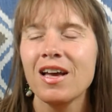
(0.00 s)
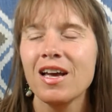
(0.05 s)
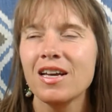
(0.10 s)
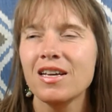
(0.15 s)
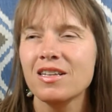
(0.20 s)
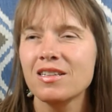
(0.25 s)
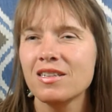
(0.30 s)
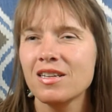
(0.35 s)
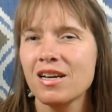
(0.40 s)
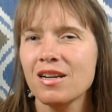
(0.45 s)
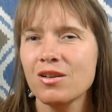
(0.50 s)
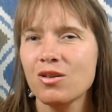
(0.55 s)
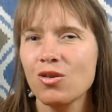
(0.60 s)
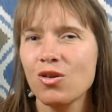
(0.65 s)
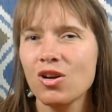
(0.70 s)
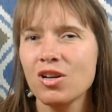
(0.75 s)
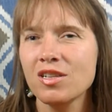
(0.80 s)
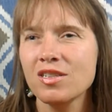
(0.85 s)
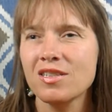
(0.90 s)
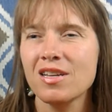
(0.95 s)
It can
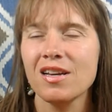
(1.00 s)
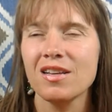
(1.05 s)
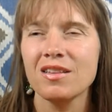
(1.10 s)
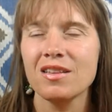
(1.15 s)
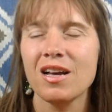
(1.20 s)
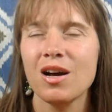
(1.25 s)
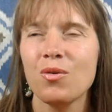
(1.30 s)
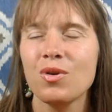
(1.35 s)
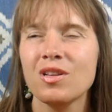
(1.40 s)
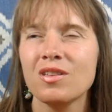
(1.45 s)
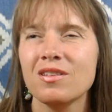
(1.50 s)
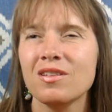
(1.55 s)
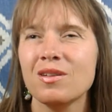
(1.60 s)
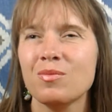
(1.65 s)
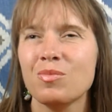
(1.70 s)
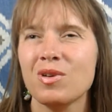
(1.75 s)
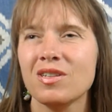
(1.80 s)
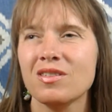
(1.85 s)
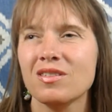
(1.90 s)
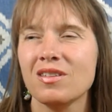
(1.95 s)
coincide now and
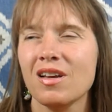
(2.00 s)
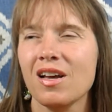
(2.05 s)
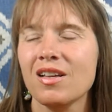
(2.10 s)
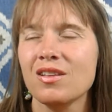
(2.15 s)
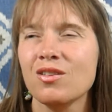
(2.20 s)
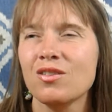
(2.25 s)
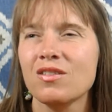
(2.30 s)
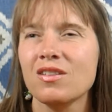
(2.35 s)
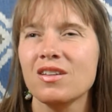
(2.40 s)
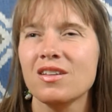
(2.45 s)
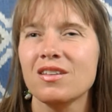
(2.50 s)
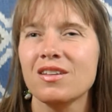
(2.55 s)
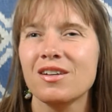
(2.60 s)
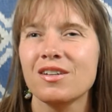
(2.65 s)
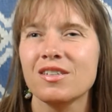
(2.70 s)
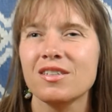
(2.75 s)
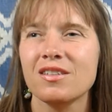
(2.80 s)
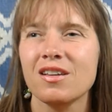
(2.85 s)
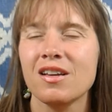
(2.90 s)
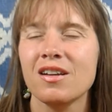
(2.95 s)
then, but I don't think
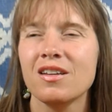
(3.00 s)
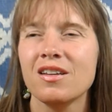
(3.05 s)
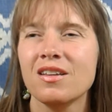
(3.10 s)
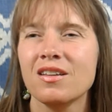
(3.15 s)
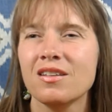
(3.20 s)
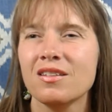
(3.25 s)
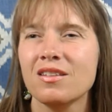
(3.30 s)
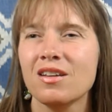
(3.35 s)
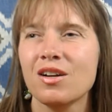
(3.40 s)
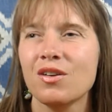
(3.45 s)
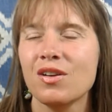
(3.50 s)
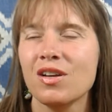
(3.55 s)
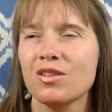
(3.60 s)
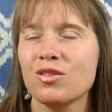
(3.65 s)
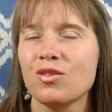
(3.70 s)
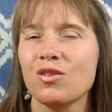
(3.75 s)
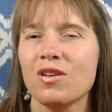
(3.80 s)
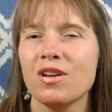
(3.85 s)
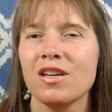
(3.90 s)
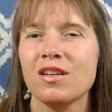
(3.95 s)
there's any
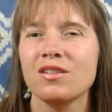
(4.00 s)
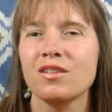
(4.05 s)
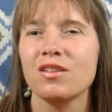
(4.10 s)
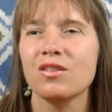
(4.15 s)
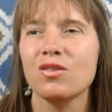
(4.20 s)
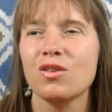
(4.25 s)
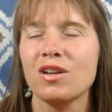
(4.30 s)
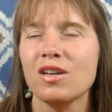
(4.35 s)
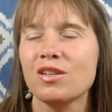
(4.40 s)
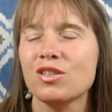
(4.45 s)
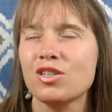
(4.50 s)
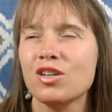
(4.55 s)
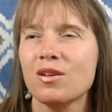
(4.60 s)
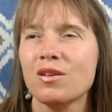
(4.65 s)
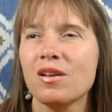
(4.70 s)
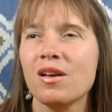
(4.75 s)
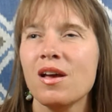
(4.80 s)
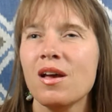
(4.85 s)
direct connection.